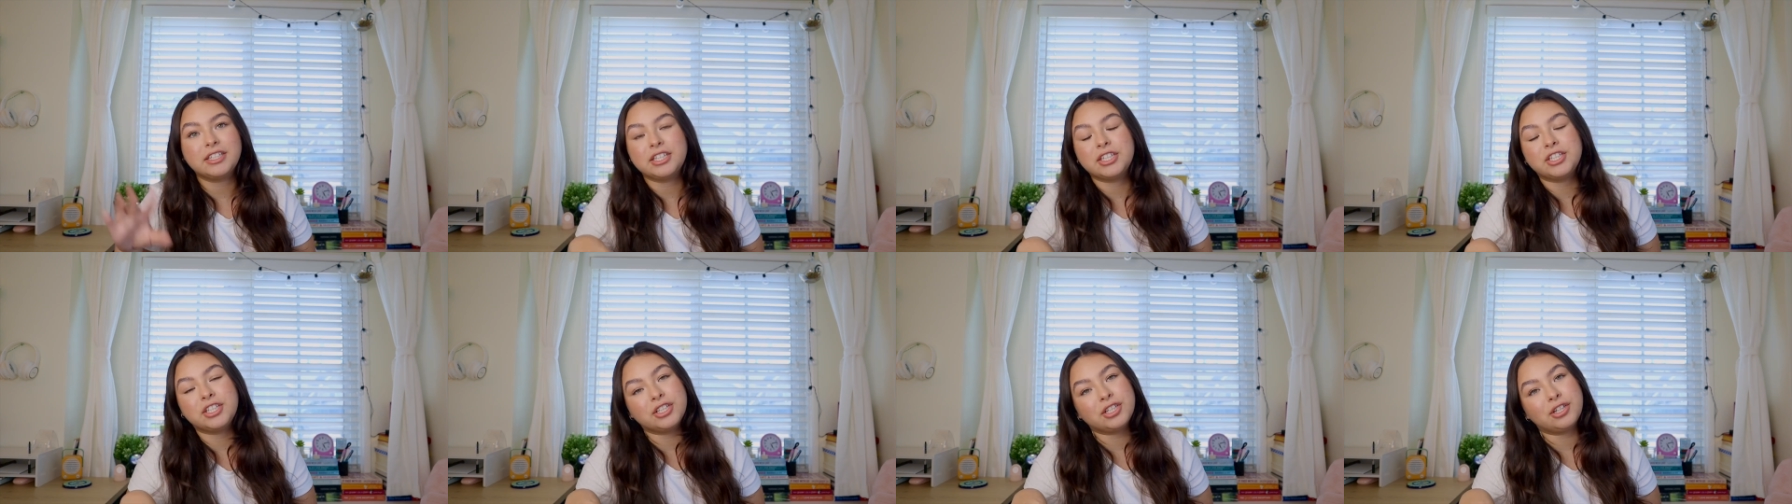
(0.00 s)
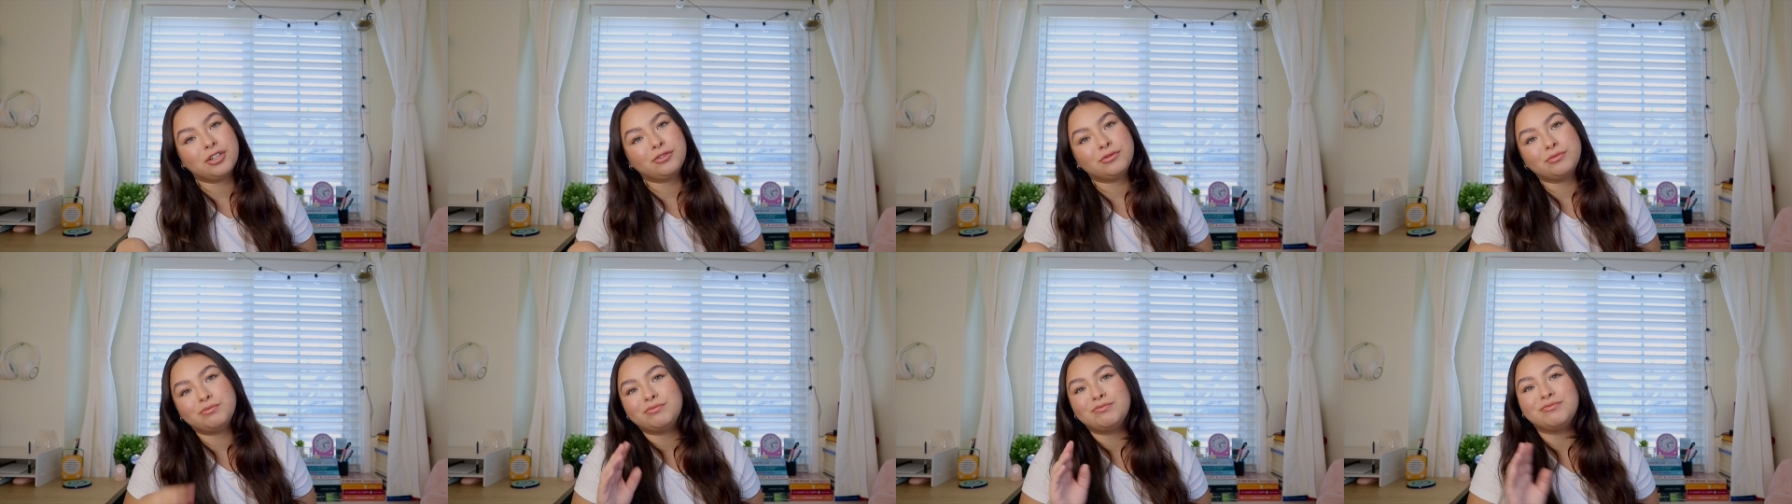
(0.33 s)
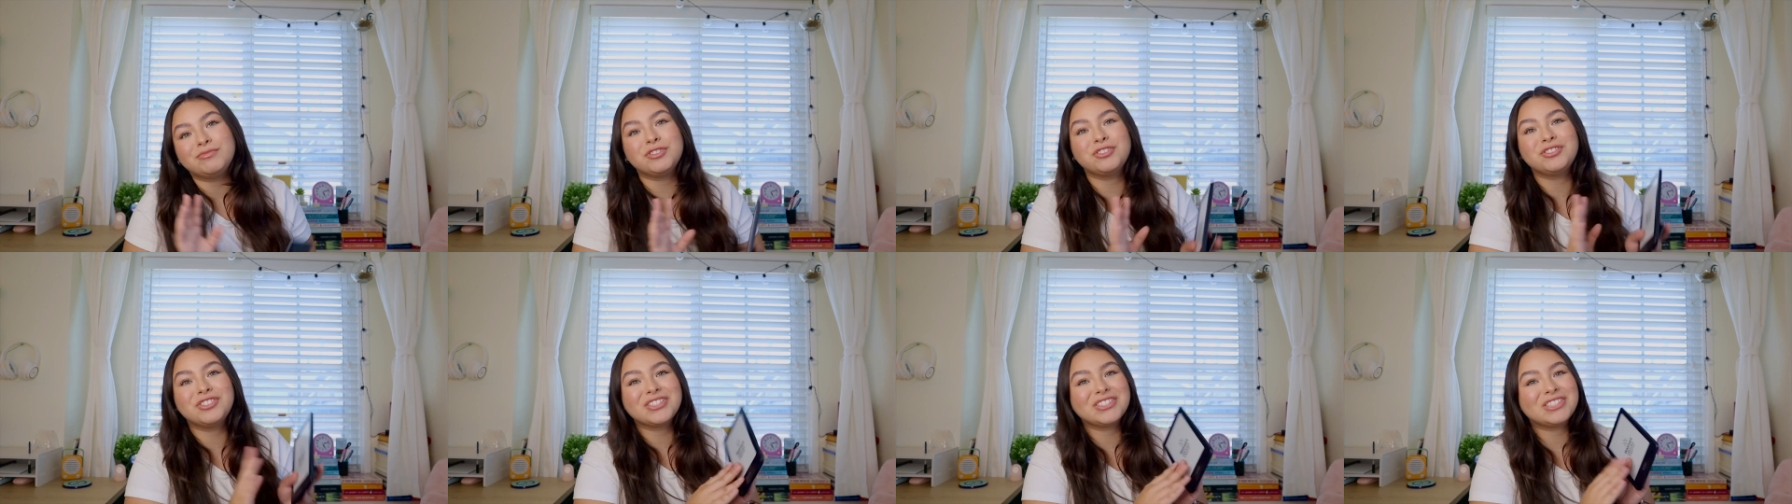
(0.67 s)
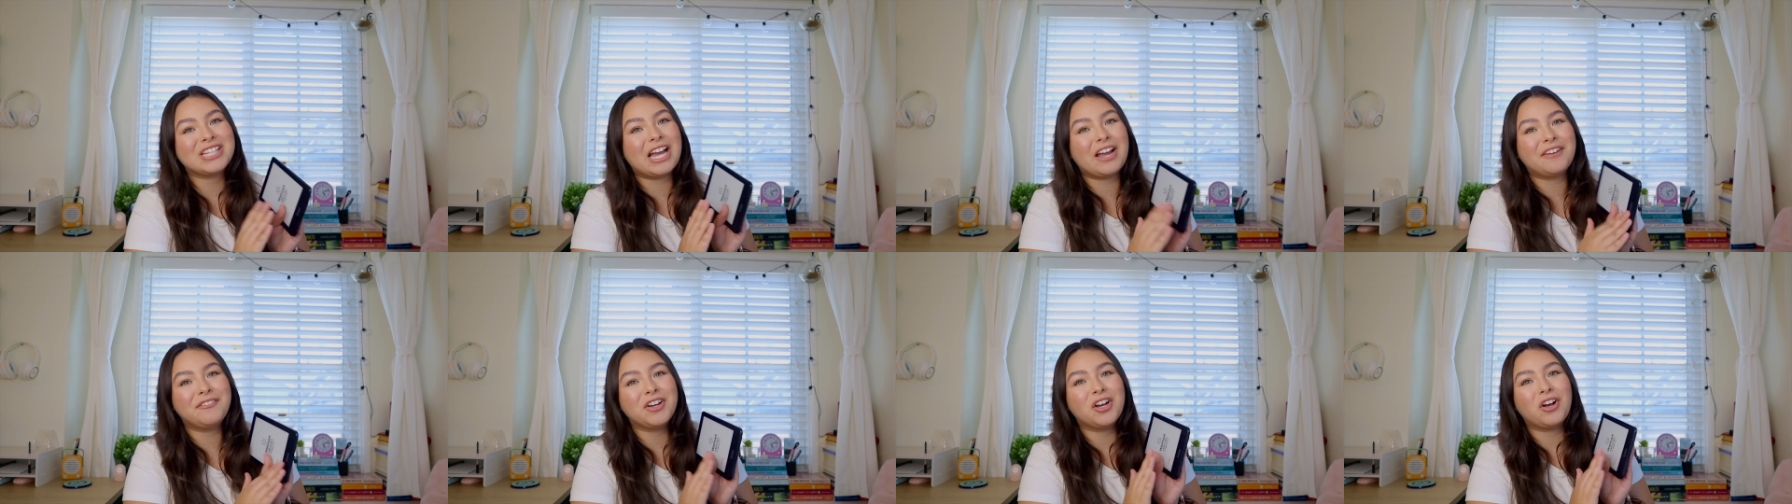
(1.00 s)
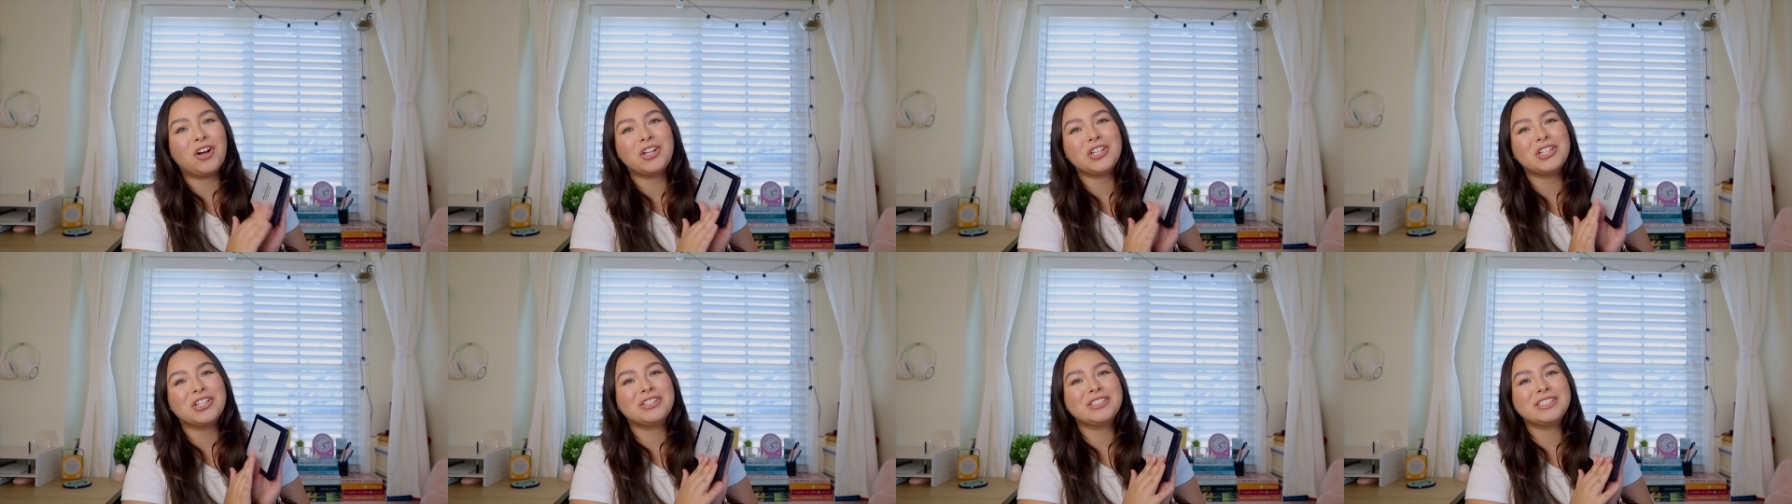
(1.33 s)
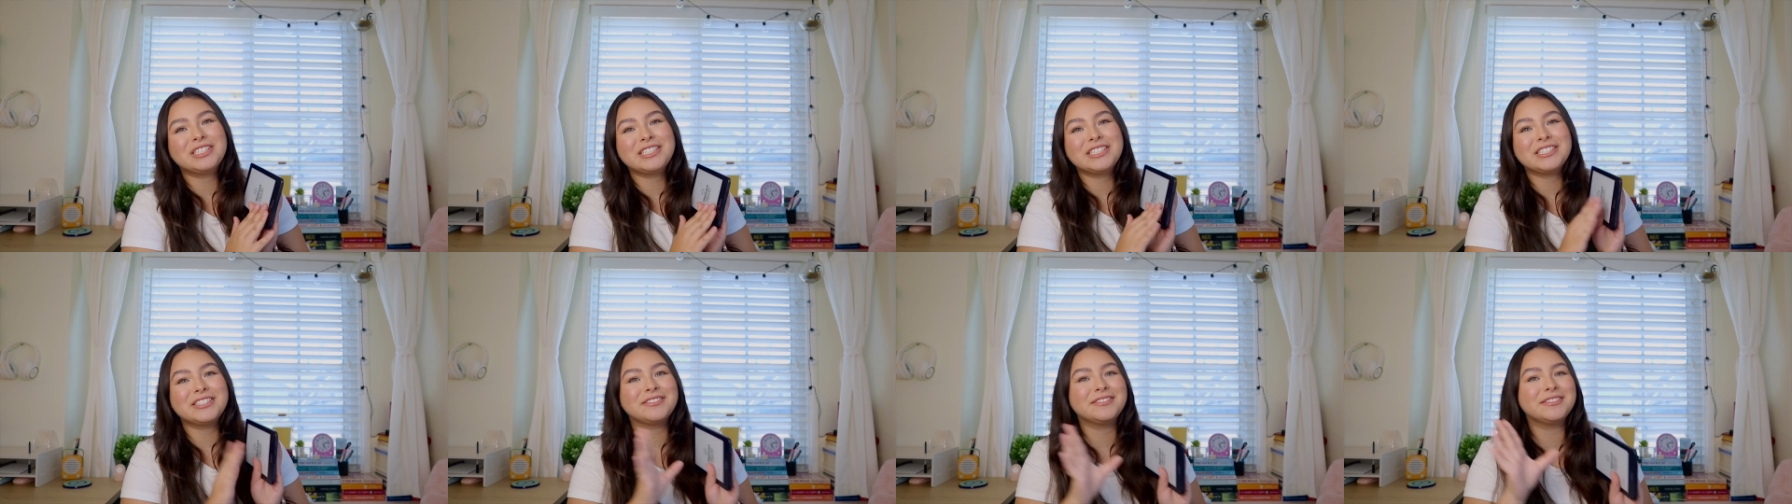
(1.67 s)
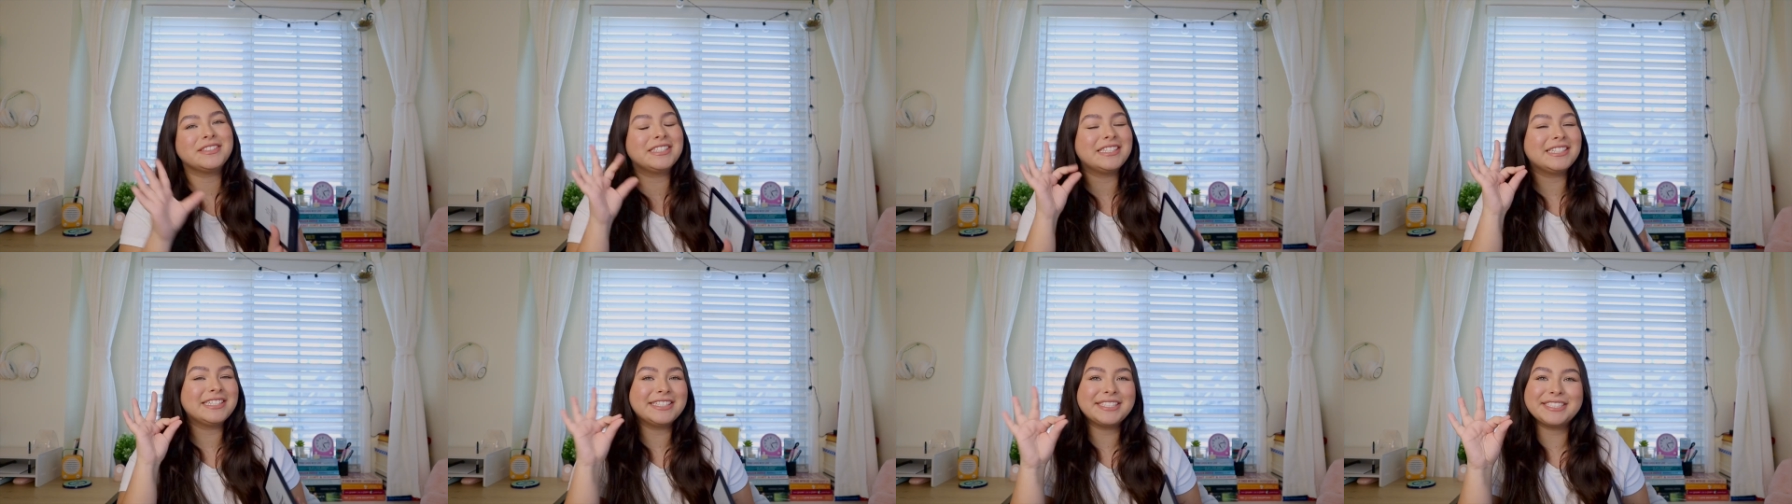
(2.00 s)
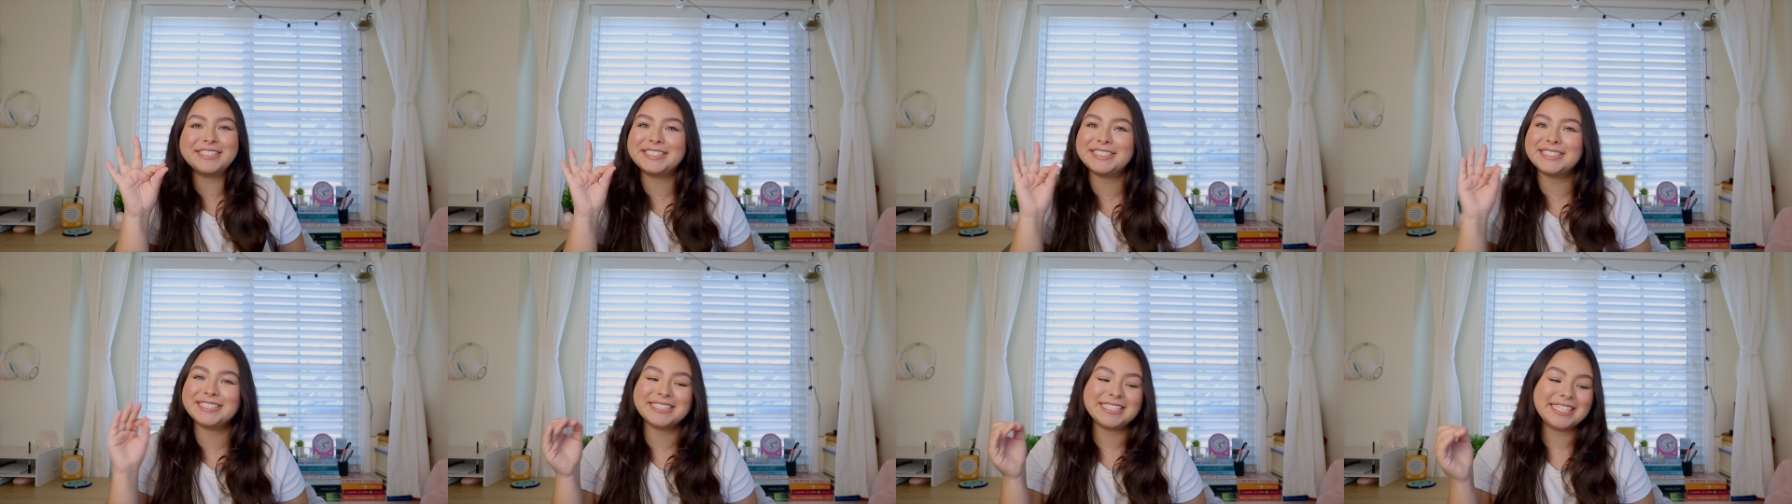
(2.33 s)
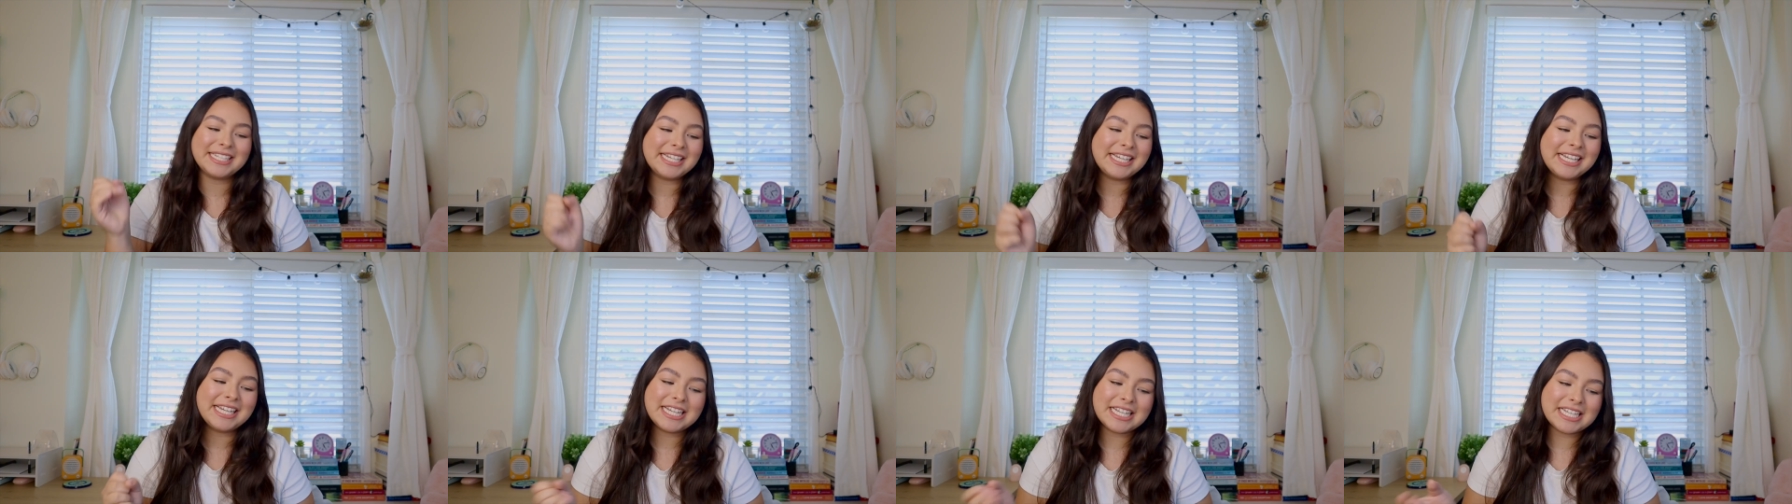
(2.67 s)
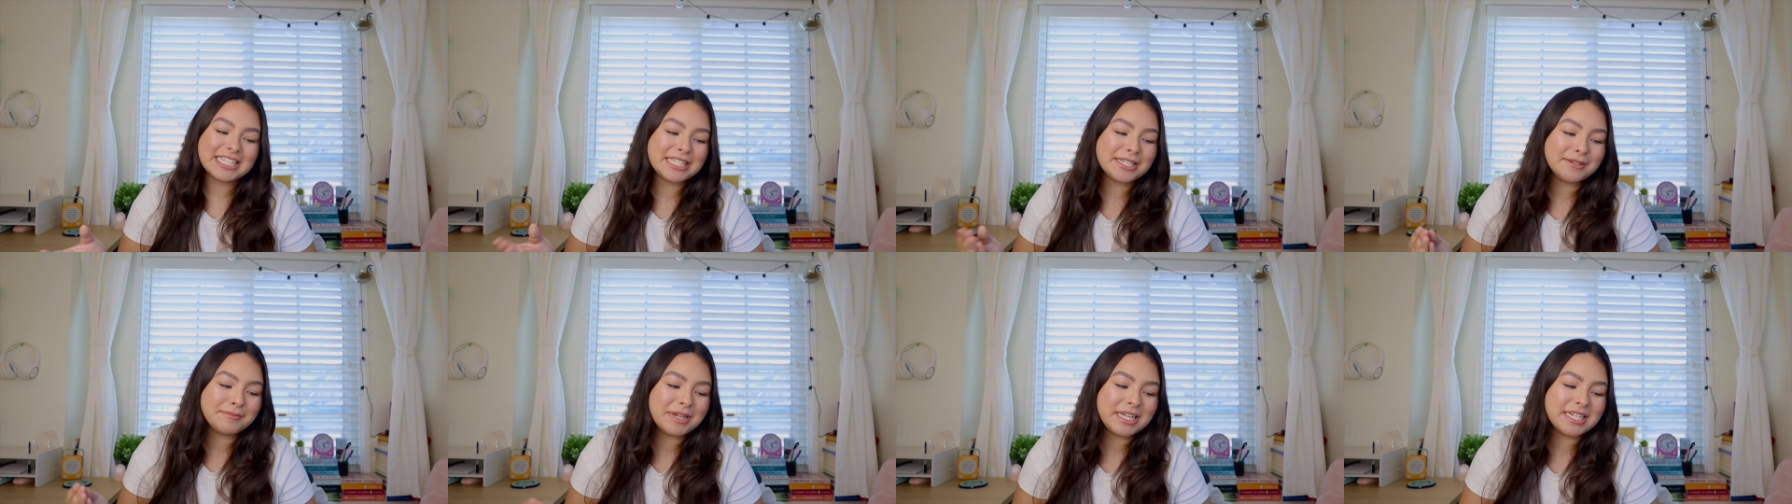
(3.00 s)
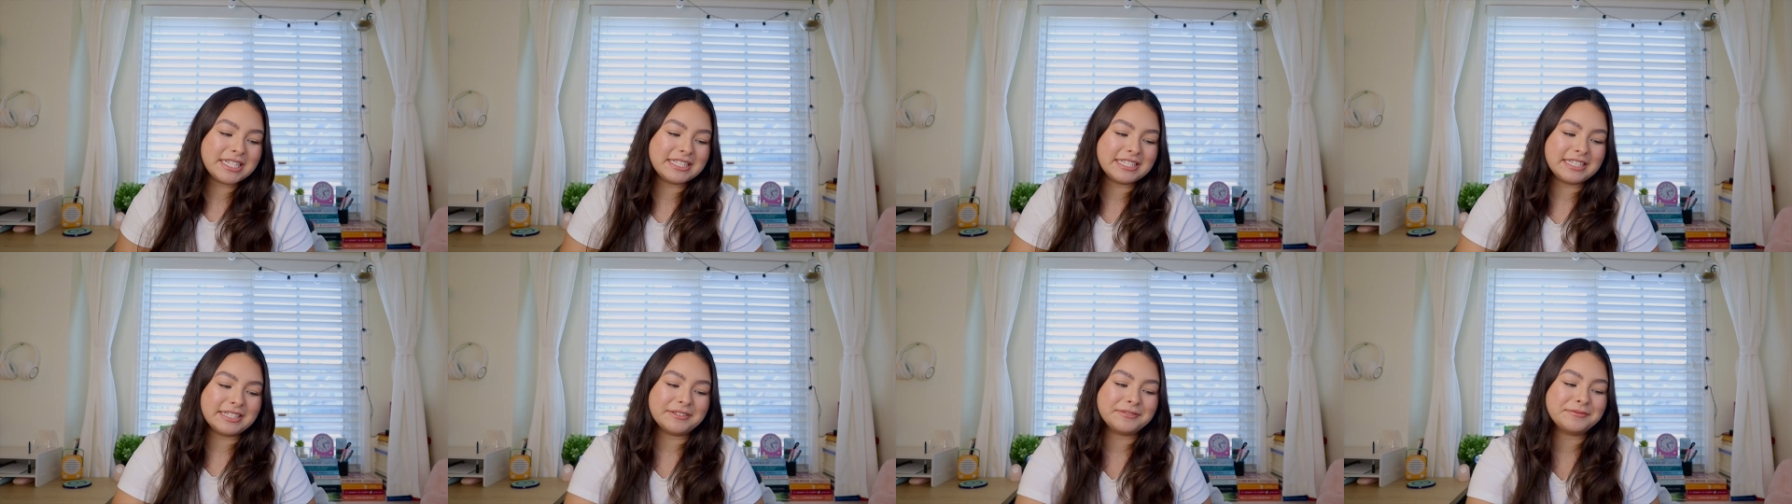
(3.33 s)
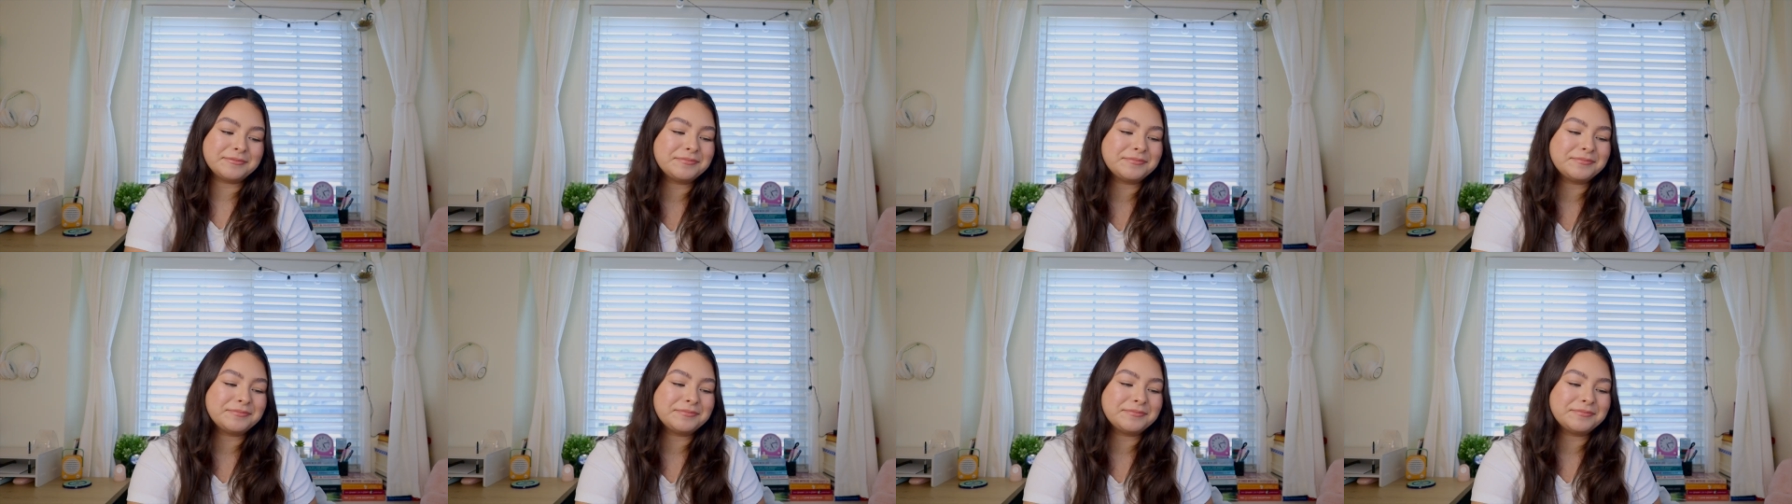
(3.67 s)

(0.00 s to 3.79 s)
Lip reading: You know, you just have it all on here, and it's amazing.